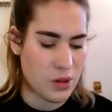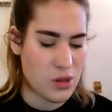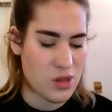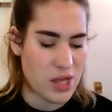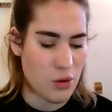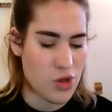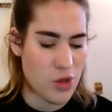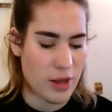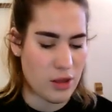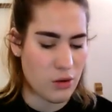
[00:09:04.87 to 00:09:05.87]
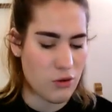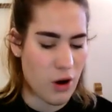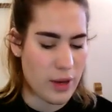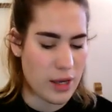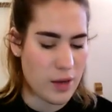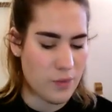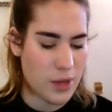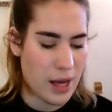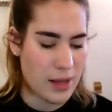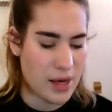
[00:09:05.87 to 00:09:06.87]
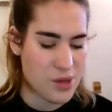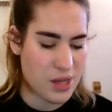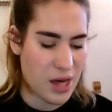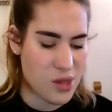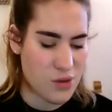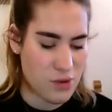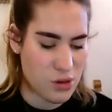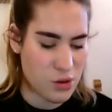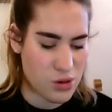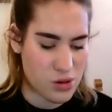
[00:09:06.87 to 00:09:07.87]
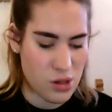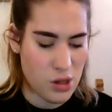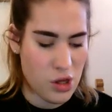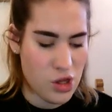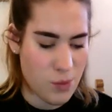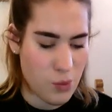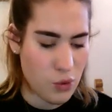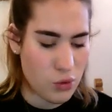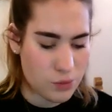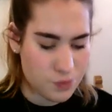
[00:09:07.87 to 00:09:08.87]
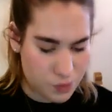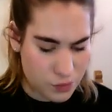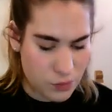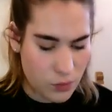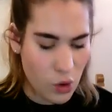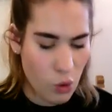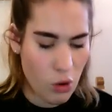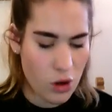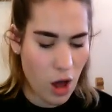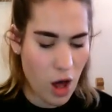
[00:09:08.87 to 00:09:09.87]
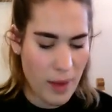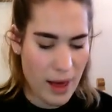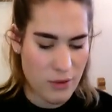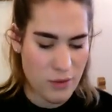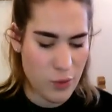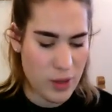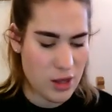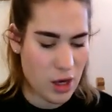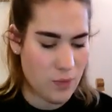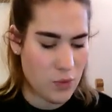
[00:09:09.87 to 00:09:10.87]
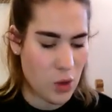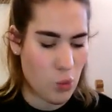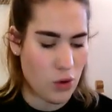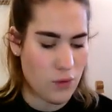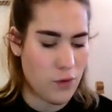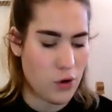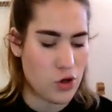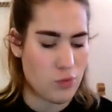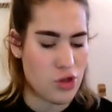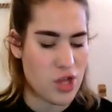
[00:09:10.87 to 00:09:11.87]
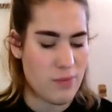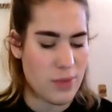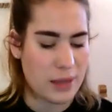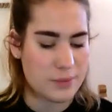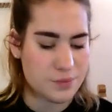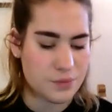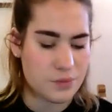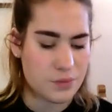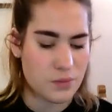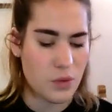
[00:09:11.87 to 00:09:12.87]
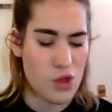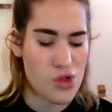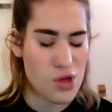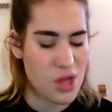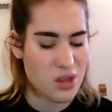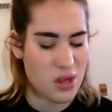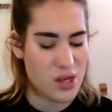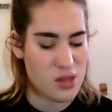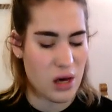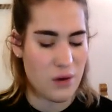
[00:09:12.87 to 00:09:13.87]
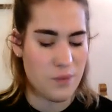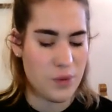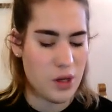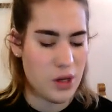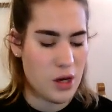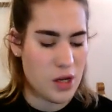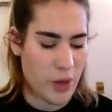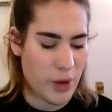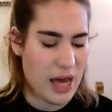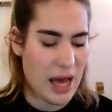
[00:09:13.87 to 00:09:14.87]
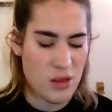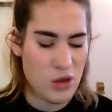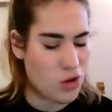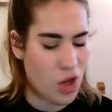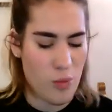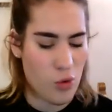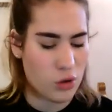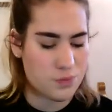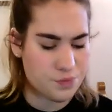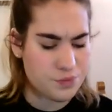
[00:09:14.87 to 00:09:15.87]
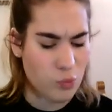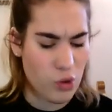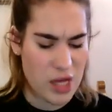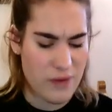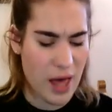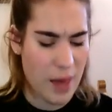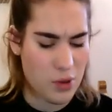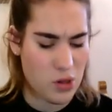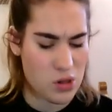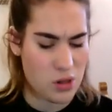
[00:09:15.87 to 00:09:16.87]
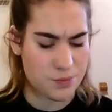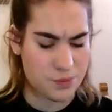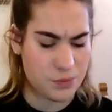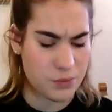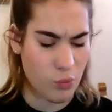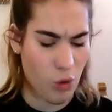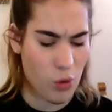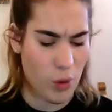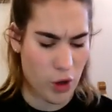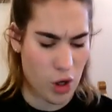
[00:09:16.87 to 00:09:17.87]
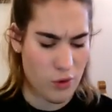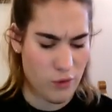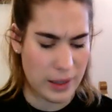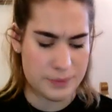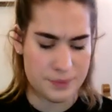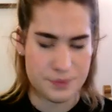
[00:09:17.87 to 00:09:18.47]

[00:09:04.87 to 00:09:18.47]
Still she went on growing, and as the last resource, she pulled one arm out of the window and one foot up the chimney. She said to herself, "Now I can do no more. Whatever happens, what will become of me?"